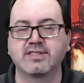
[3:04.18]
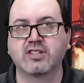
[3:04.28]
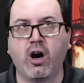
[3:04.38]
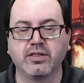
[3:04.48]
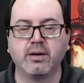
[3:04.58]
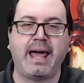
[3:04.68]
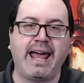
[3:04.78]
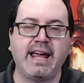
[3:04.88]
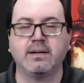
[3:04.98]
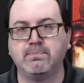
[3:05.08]
Let's call them
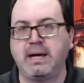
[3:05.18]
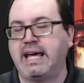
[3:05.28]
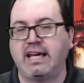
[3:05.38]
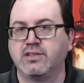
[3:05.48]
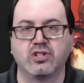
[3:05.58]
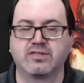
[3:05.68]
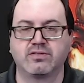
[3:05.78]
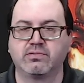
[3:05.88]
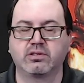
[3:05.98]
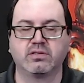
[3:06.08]
A and B,
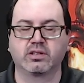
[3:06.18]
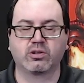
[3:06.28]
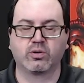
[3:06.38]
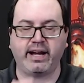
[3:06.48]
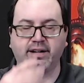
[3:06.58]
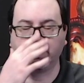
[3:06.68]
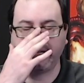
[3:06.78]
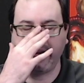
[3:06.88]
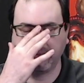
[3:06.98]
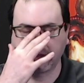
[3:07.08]
just to
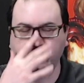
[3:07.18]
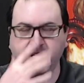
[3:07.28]
creatively name the